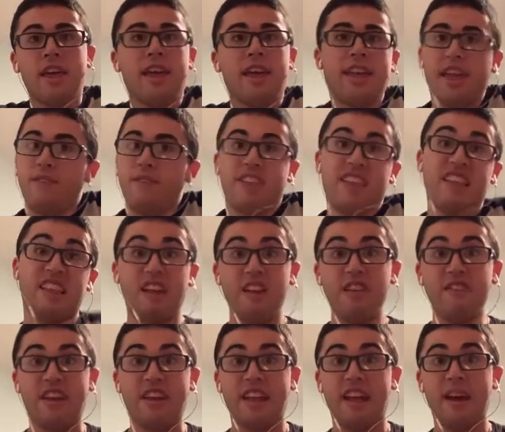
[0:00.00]
can't really tell you
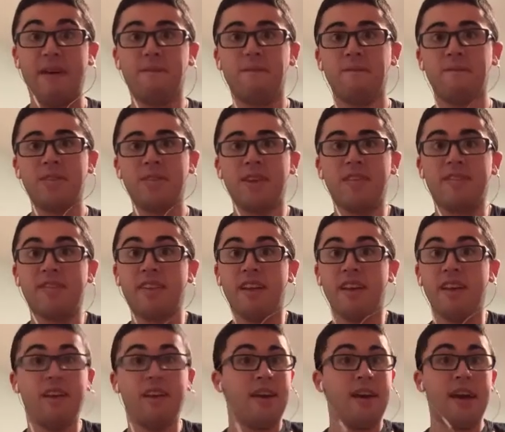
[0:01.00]
right now because
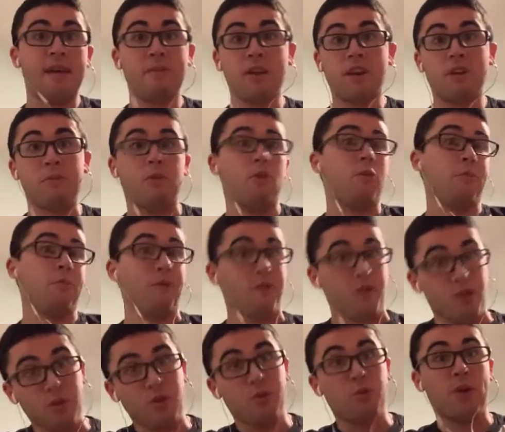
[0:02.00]
I'm not coming home
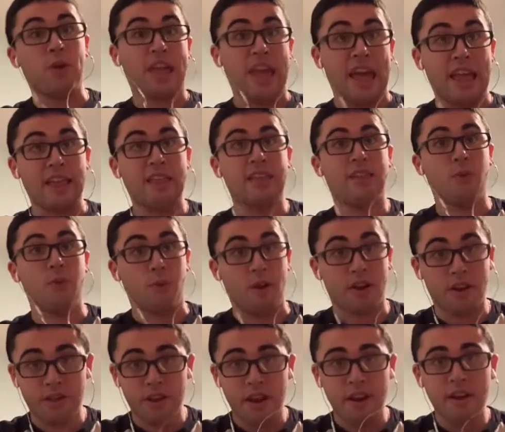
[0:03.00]
every weekend to
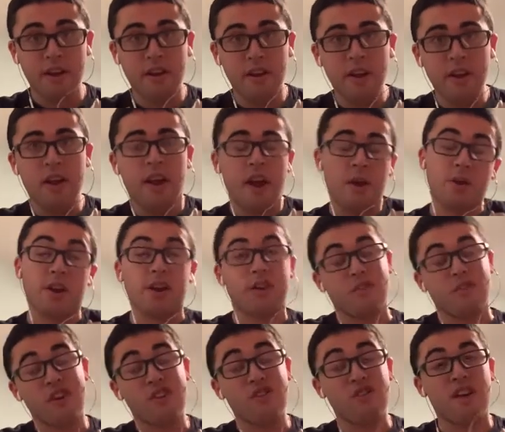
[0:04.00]
work there. I work in a
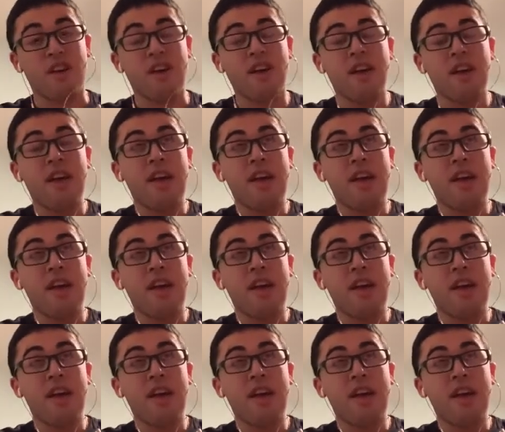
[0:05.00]
restaurant